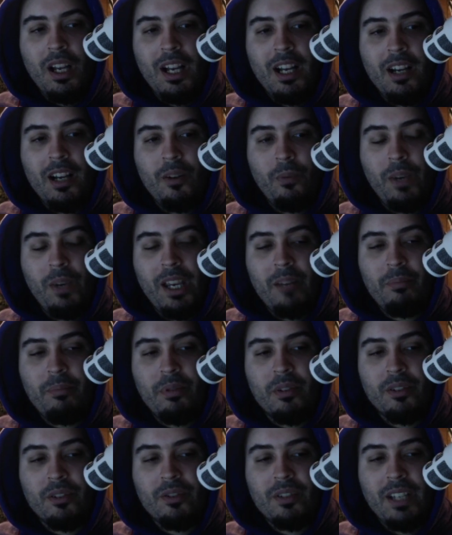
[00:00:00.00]
We get
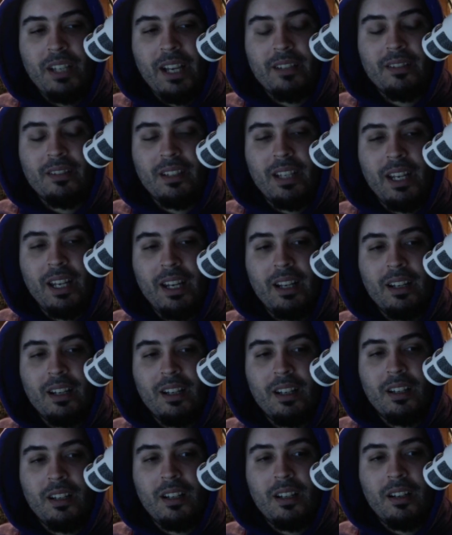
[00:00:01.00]
Poros next, getting
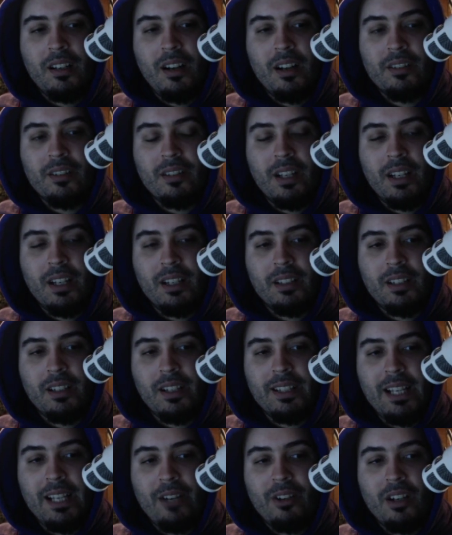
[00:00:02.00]

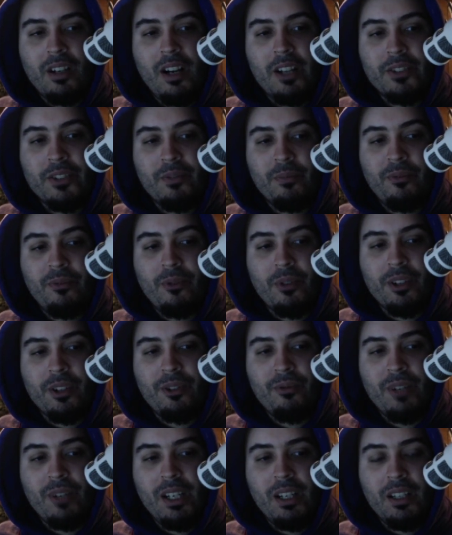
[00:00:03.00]
cut down in cost from 4 to
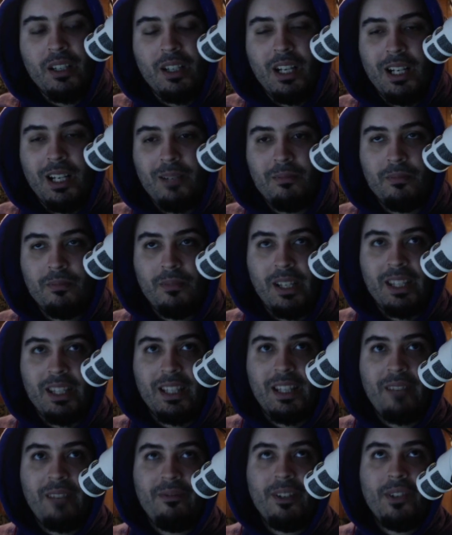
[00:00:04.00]
3. I
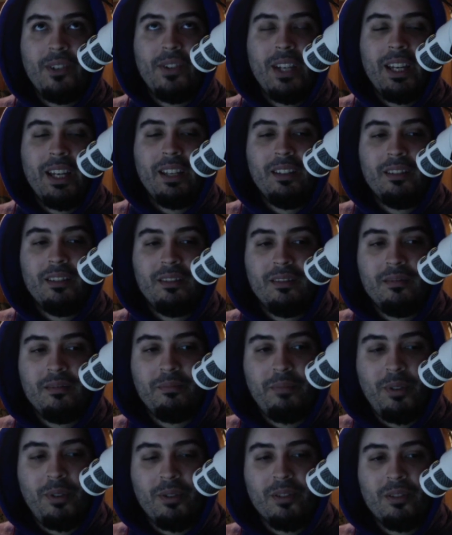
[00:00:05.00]
think they felt that
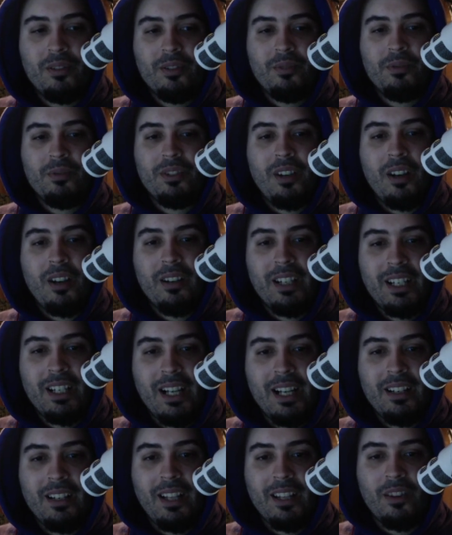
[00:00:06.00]
Poros was already
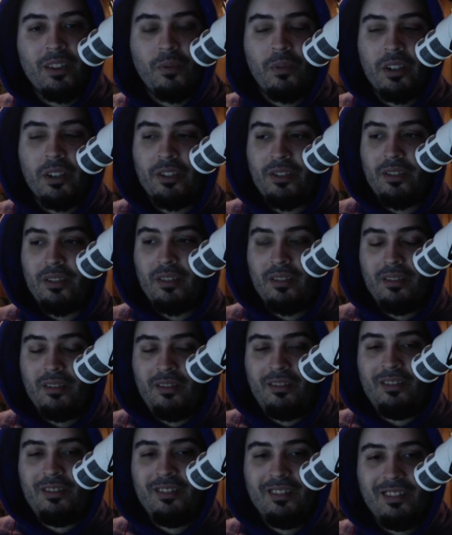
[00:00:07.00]
kind of like the worst
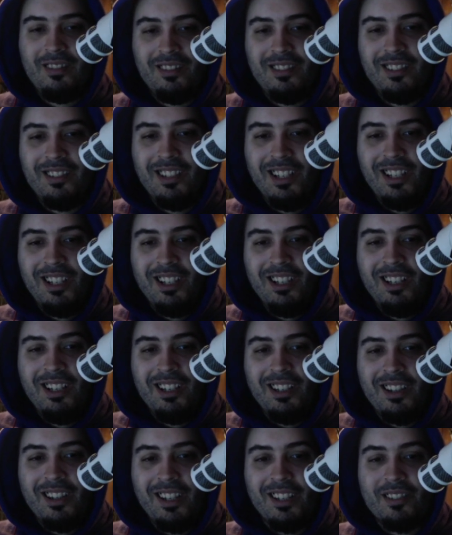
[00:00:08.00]

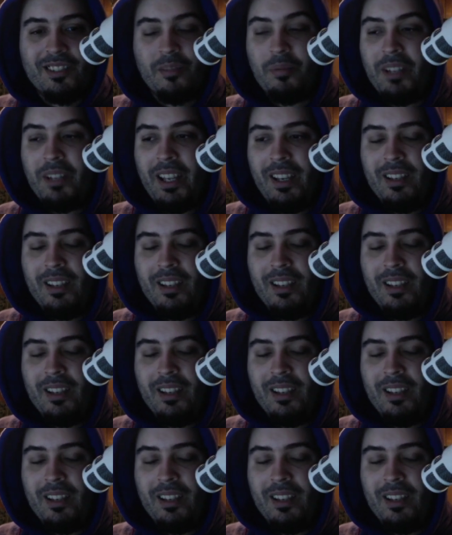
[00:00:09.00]
thing to play.